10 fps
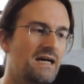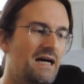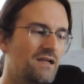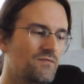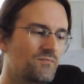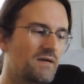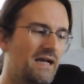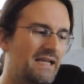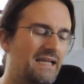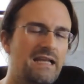I
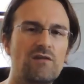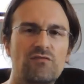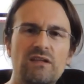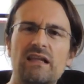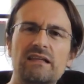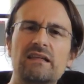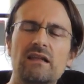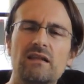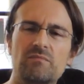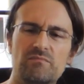kind of feel a
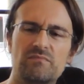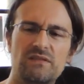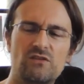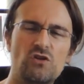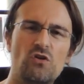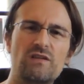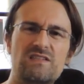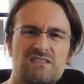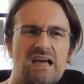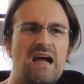little,
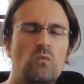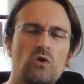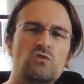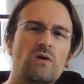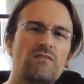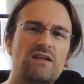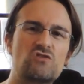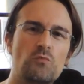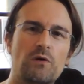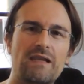it's awkward to have a
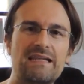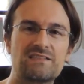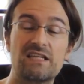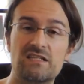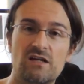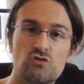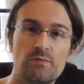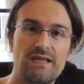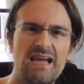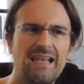super light guitar to me.